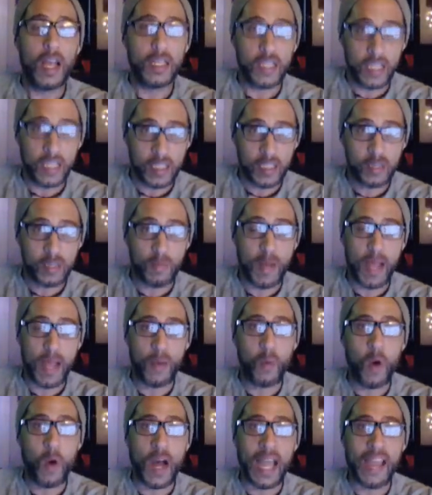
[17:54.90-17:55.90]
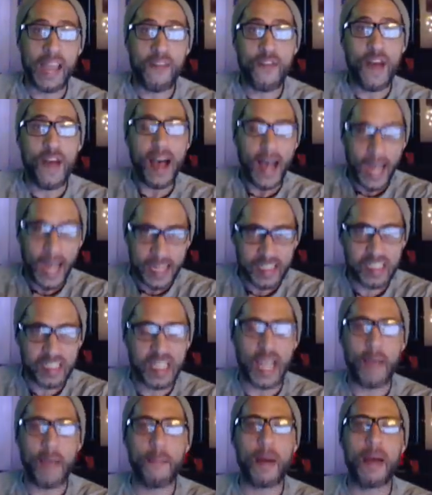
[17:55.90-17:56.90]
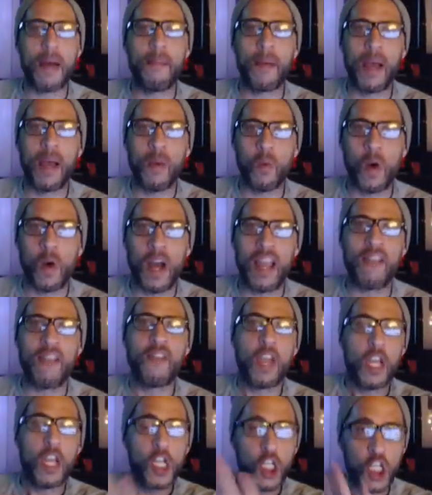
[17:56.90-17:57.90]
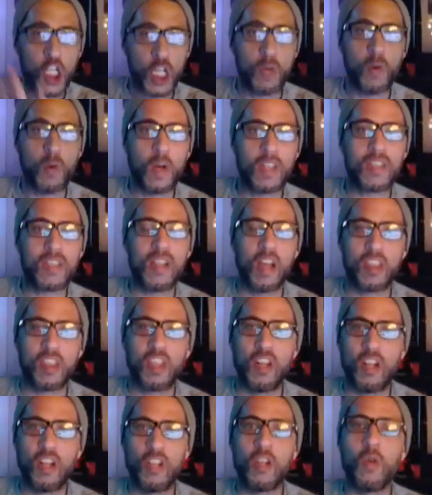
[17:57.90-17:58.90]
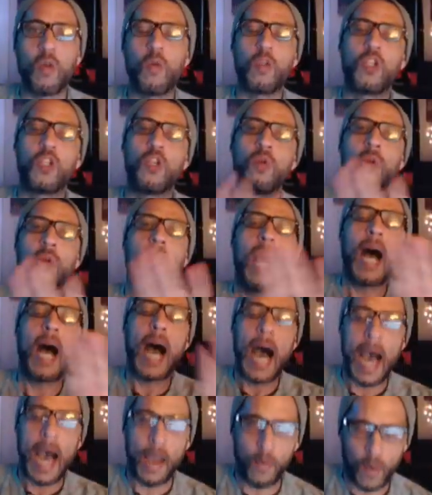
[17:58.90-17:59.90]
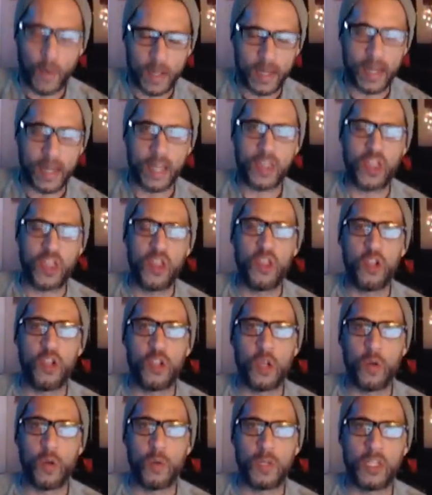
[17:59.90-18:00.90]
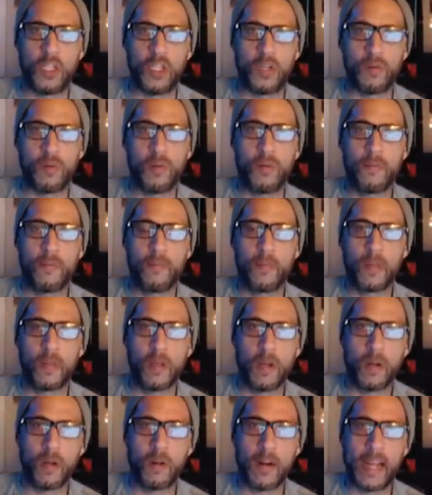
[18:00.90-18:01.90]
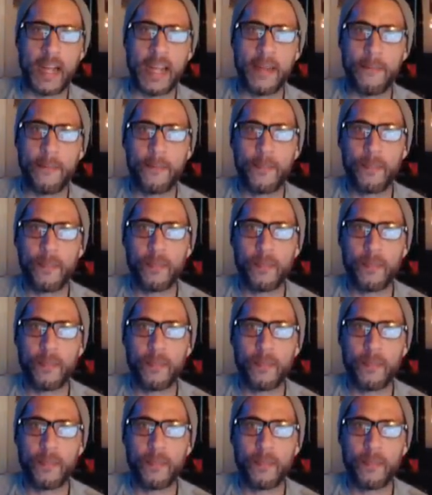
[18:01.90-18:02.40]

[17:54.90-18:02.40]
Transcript: This is my wife. I stand by my wife. She wants nothing to do with you. I want nothing to do with you. All right.